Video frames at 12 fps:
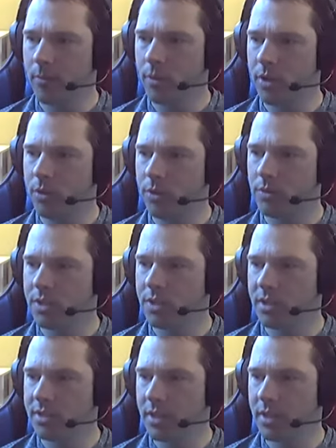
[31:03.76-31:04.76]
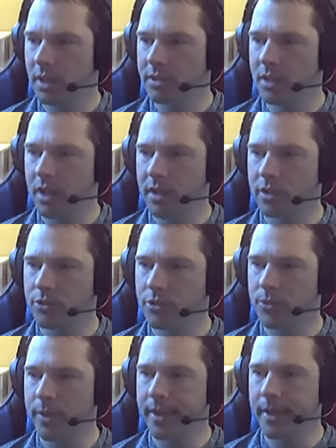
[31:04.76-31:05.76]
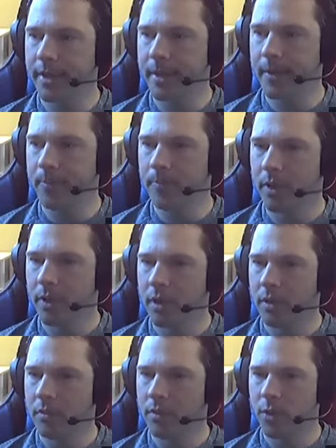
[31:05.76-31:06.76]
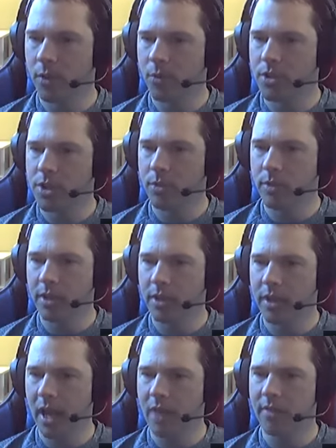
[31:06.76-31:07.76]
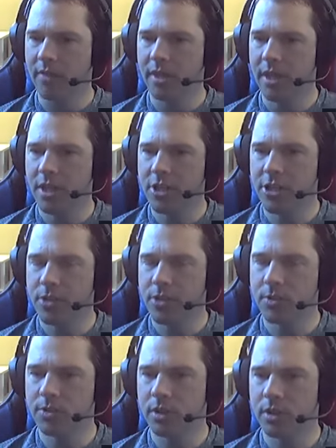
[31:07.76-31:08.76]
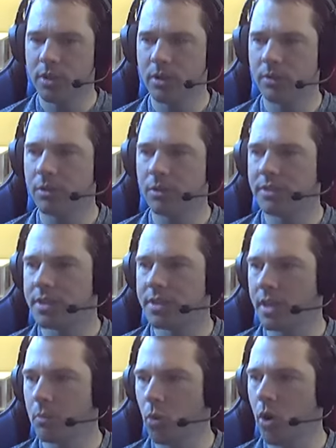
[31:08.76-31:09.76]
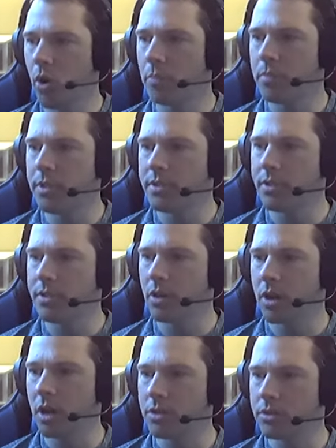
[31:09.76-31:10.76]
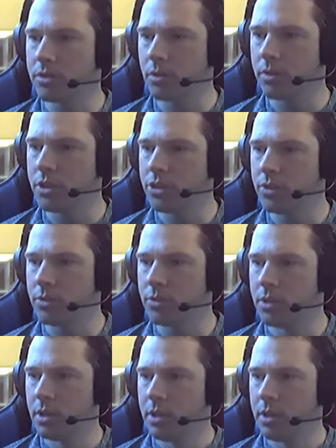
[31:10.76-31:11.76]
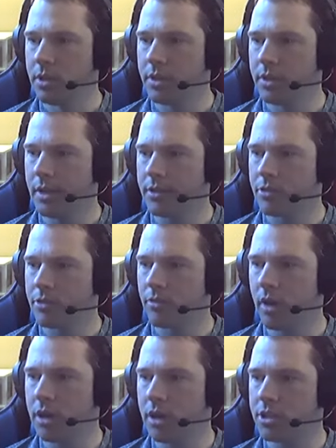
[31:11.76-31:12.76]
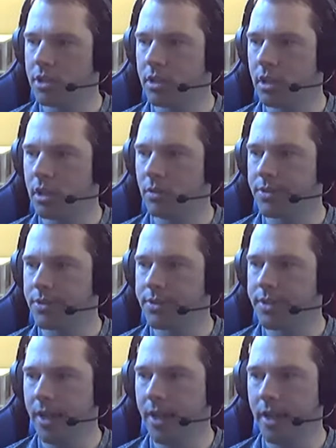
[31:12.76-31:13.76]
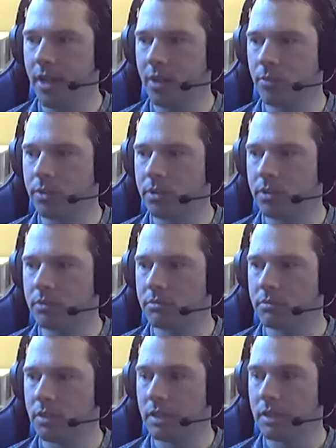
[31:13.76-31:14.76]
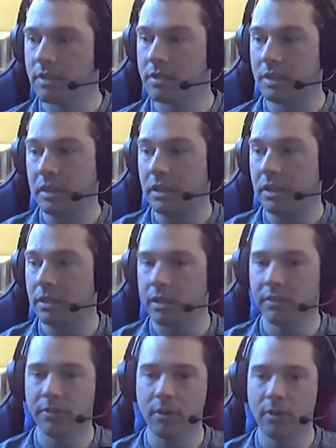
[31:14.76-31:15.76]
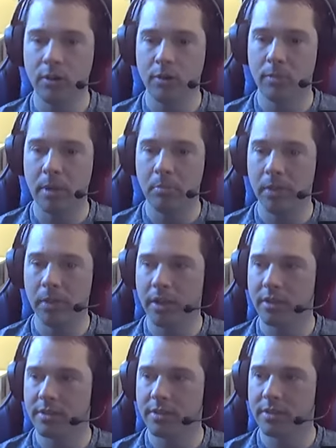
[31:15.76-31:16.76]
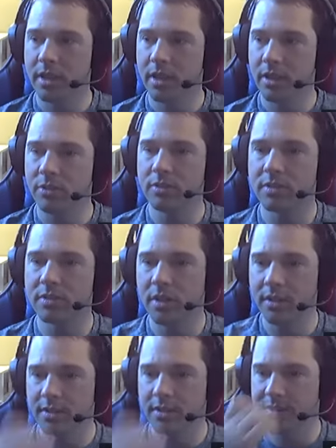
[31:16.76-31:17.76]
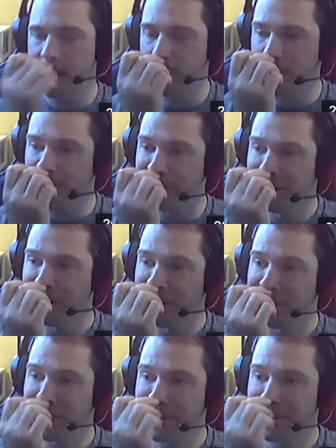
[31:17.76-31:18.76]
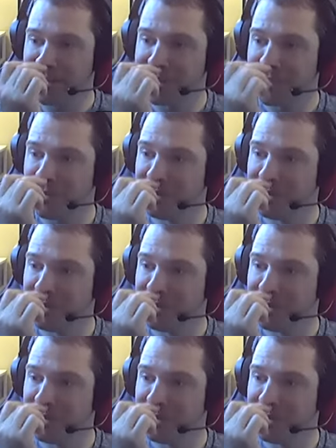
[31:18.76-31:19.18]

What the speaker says: use this exotic during VOG, we didn't have any issue. So I don't know if it's like more a PC or console issue that it's crashing. I know on Stadia we didn't see it. If you've been playing on Stadia, you saw this happening, let us know.